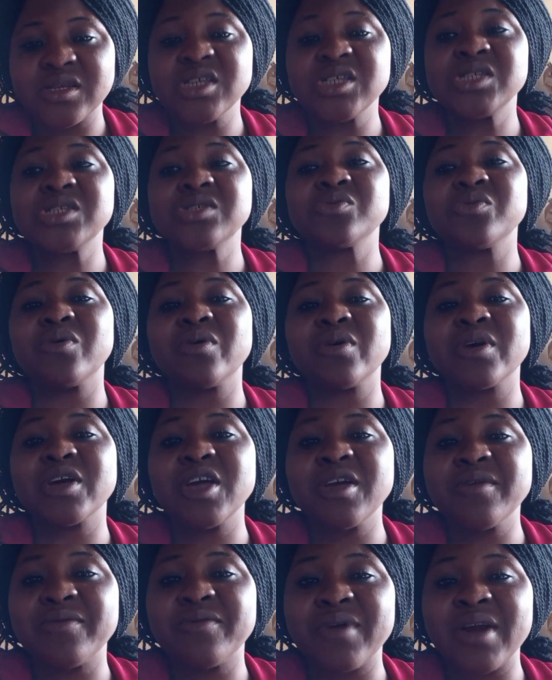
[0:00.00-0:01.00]
It will
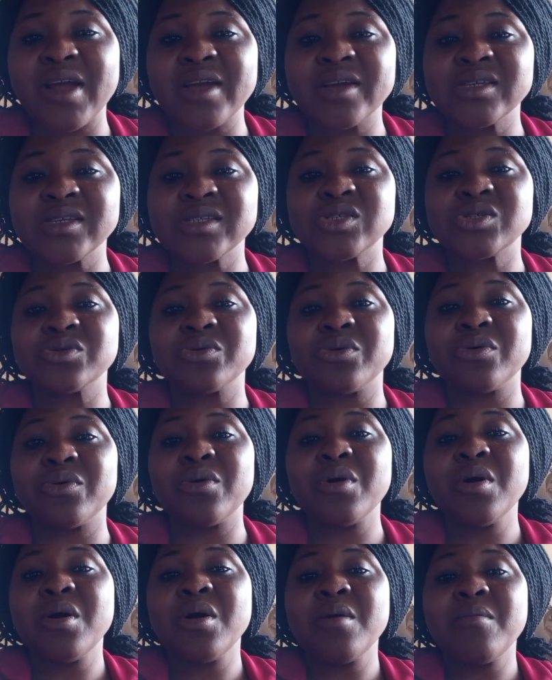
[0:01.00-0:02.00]
give rise
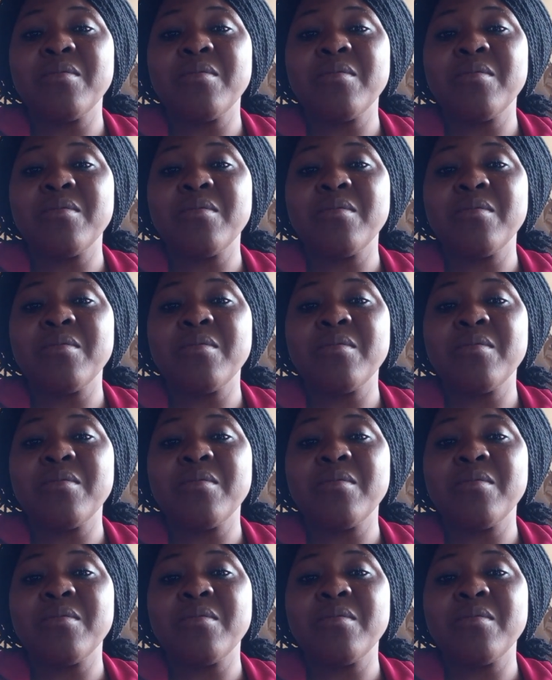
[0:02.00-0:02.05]
to